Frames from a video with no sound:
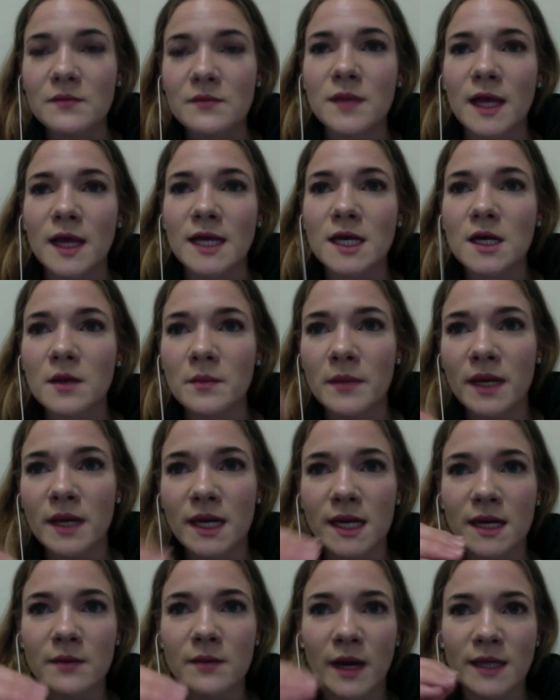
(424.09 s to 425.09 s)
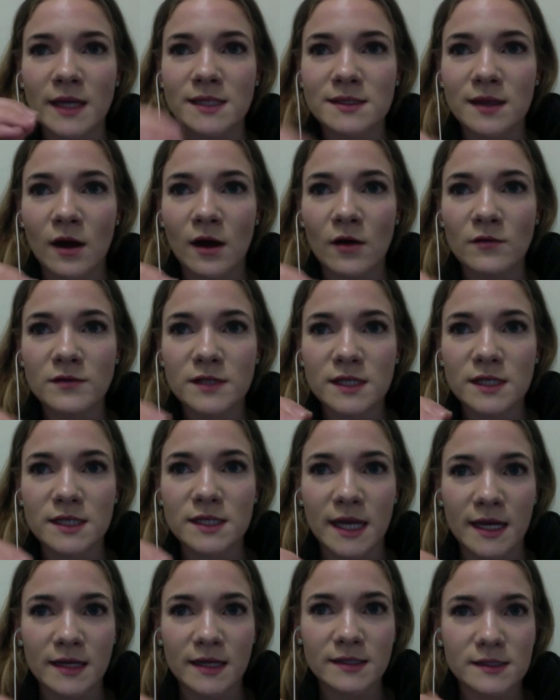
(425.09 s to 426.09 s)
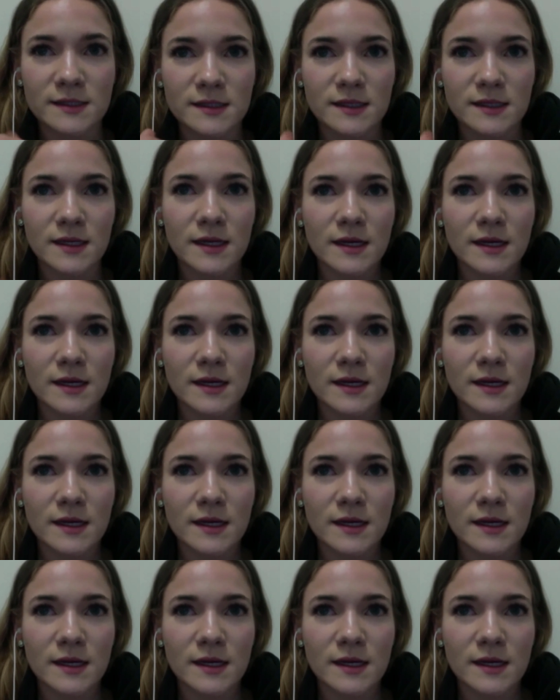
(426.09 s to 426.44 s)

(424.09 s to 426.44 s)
like committing myself to dance.